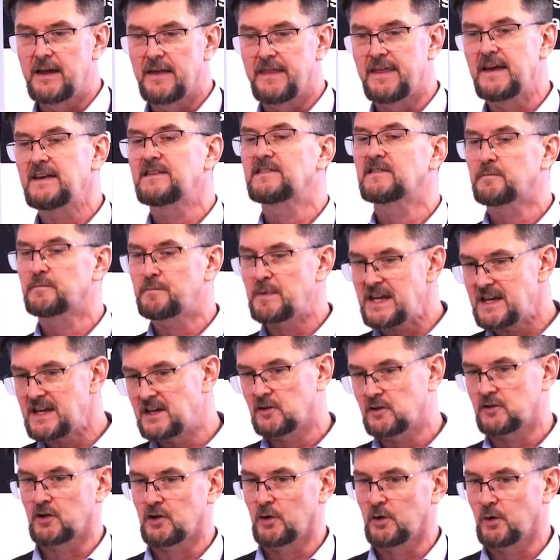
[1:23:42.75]
they
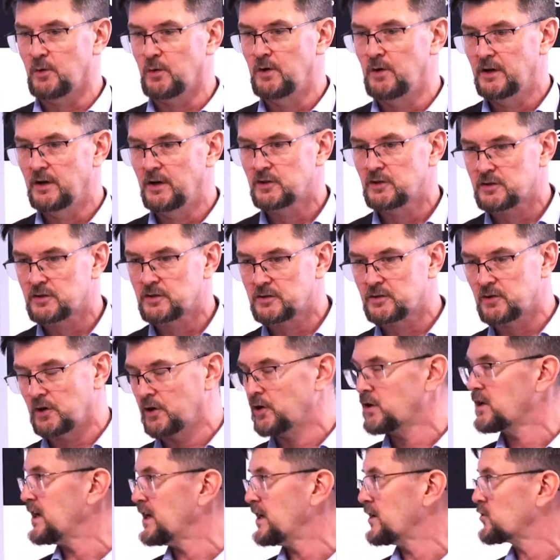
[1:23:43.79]
speak to
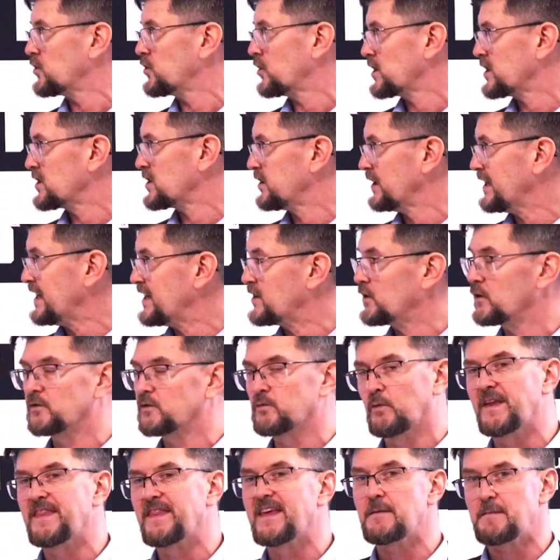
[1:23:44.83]
Turkish leaders
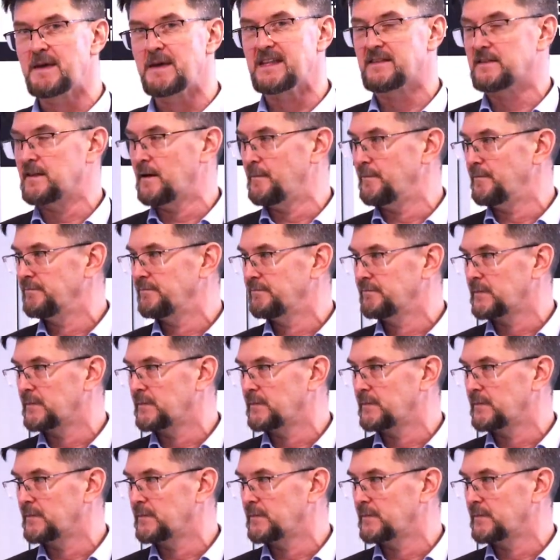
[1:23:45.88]
when they meet them.